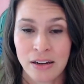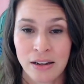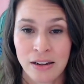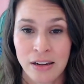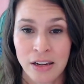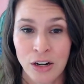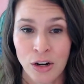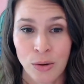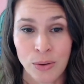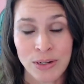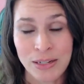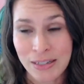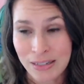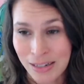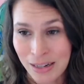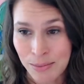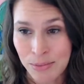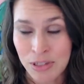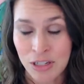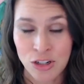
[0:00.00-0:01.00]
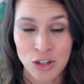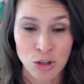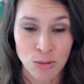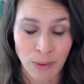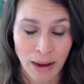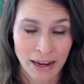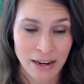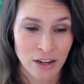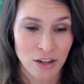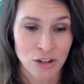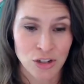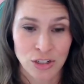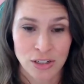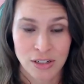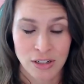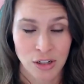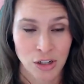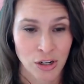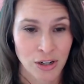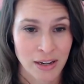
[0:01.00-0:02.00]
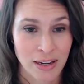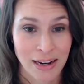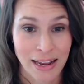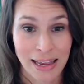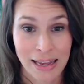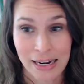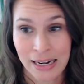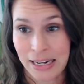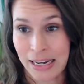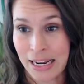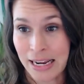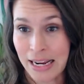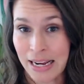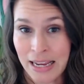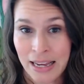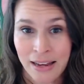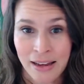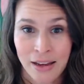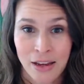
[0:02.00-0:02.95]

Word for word: you know, in steps that you might could just look at editing